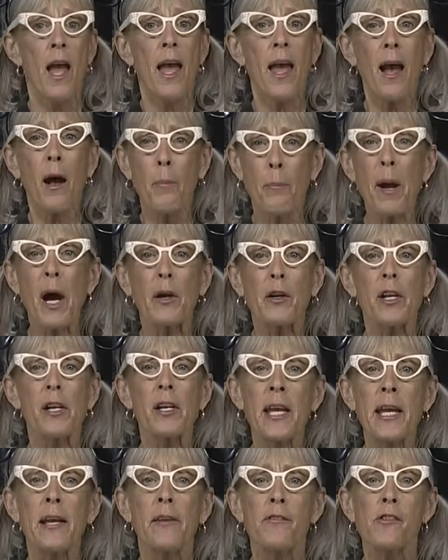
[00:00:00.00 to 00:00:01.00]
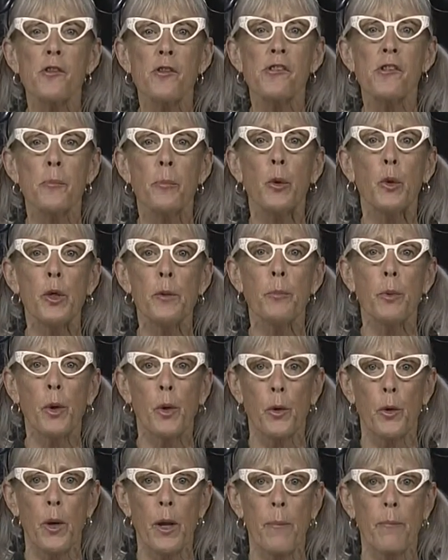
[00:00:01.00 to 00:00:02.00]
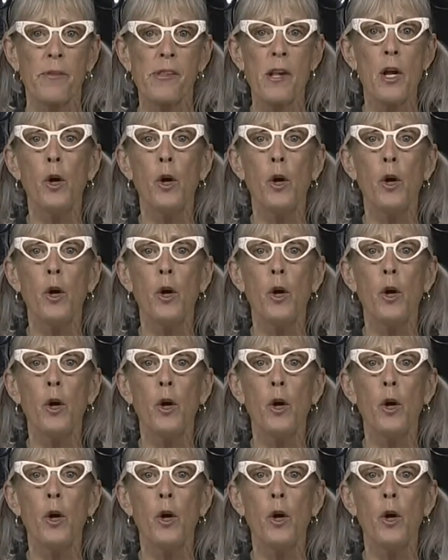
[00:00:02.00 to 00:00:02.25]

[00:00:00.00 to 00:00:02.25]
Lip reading: about our cancer support programs